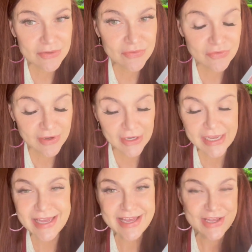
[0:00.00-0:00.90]
It's
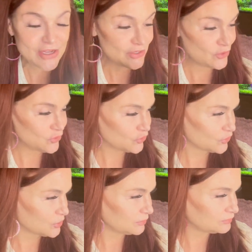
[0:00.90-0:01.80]
very
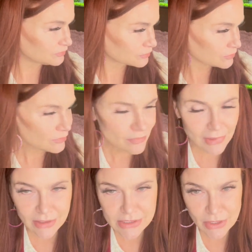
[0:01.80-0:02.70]
neutral.
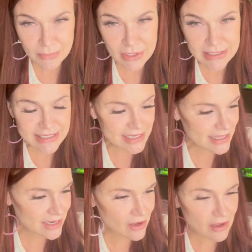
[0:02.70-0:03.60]
So I'm gonna take
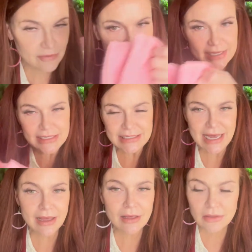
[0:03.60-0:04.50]
that off with a
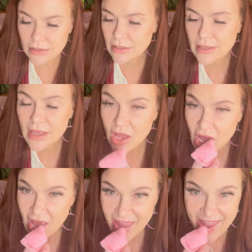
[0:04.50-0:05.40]
towel,
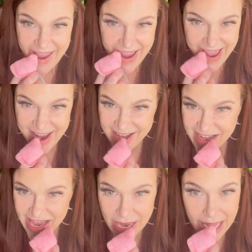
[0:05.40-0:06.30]
and
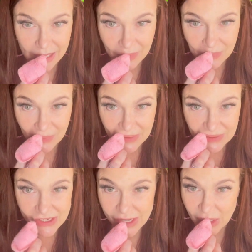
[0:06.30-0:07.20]
I'm just gonna
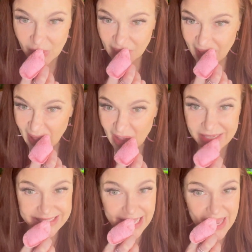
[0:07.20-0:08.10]
show you what that
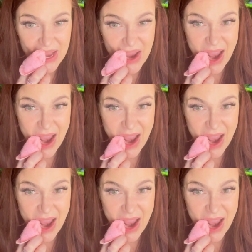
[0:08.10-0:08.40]
looks like.